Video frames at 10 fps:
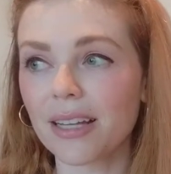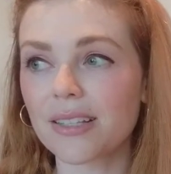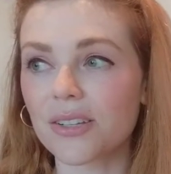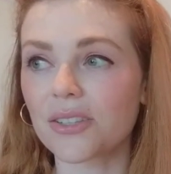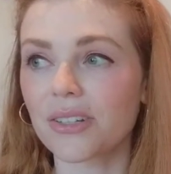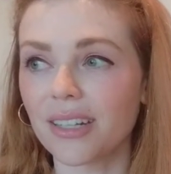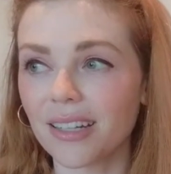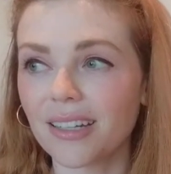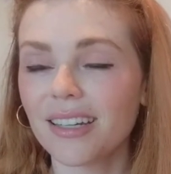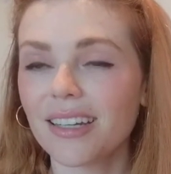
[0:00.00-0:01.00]
It's just gonna,
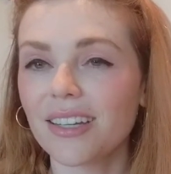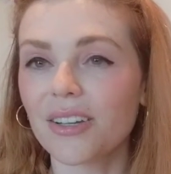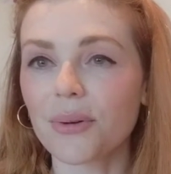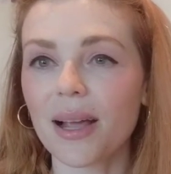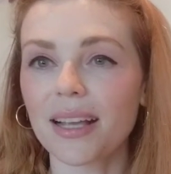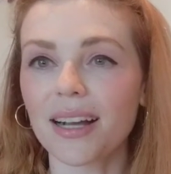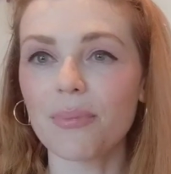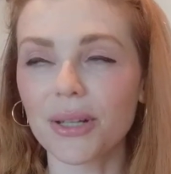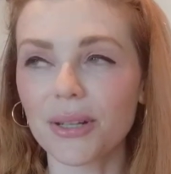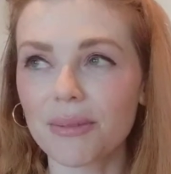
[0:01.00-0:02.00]
you're gonna wake
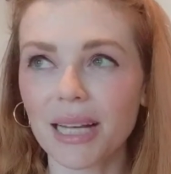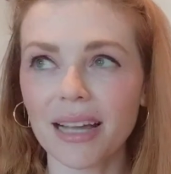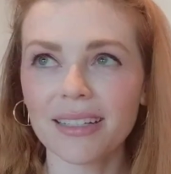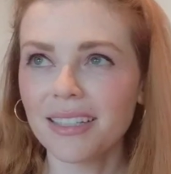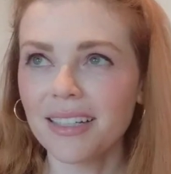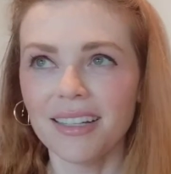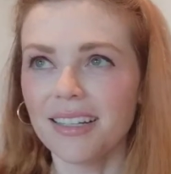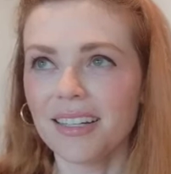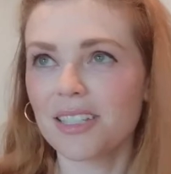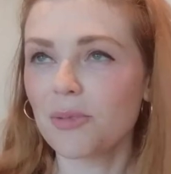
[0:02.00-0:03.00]
up and you're gonna be like,
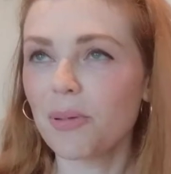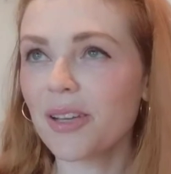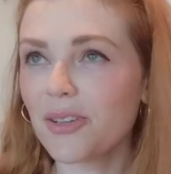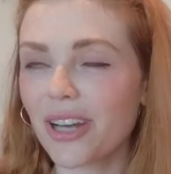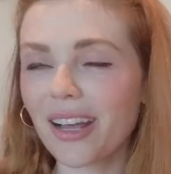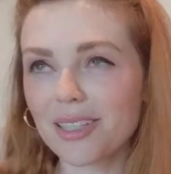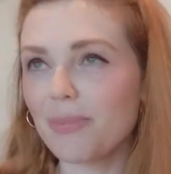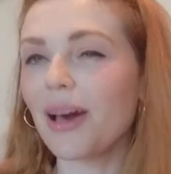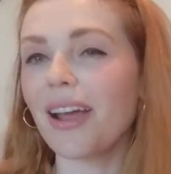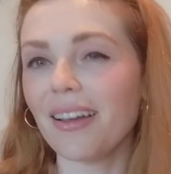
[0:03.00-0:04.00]
speaking
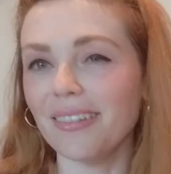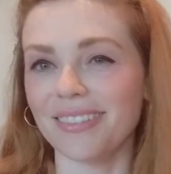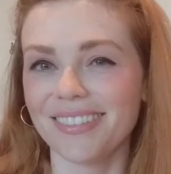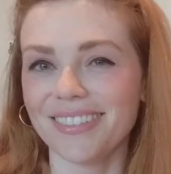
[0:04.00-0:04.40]
Shakespearean.